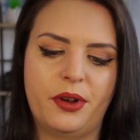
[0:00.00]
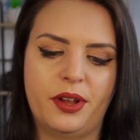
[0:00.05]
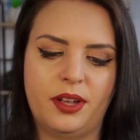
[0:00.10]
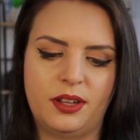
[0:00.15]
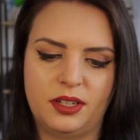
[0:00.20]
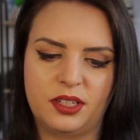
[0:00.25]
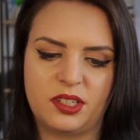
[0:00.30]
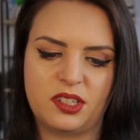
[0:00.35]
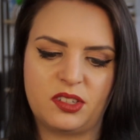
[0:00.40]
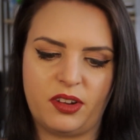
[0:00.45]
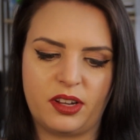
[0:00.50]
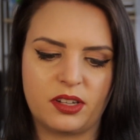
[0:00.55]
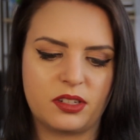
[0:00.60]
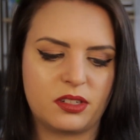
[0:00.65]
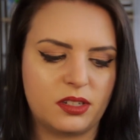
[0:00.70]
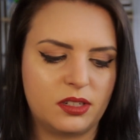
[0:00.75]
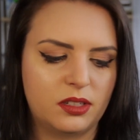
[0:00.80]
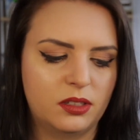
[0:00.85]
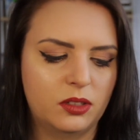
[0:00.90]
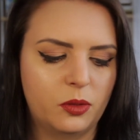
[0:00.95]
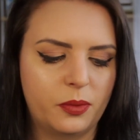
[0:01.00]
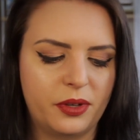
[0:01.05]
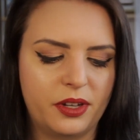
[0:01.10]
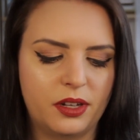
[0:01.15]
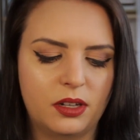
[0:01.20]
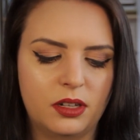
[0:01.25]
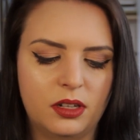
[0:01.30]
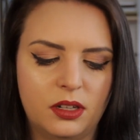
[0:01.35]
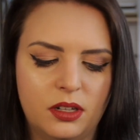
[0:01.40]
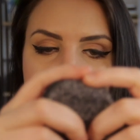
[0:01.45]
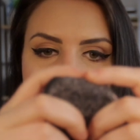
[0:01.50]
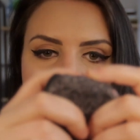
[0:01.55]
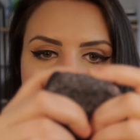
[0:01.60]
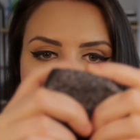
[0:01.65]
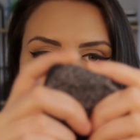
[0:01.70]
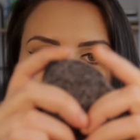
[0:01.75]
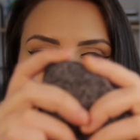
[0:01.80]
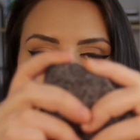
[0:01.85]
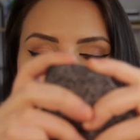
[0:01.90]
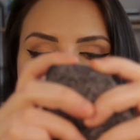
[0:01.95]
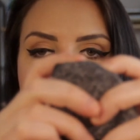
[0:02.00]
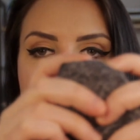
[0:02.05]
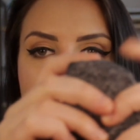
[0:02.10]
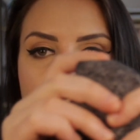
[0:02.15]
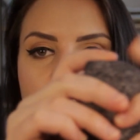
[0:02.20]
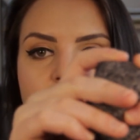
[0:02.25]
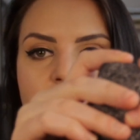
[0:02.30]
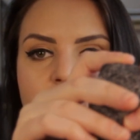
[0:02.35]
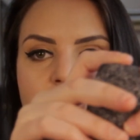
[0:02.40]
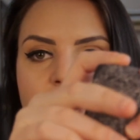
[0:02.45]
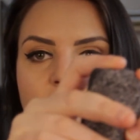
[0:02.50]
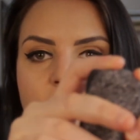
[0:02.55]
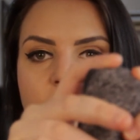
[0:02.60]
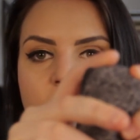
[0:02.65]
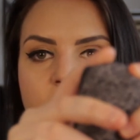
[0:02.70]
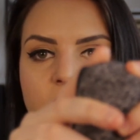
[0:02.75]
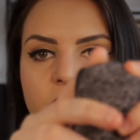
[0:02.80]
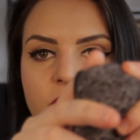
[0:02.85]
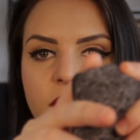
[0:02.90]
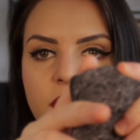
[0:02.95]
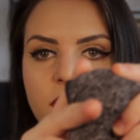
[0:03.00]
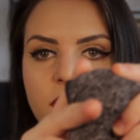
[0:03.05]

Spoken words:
it and he stretched it a little bit. But it just has two little circular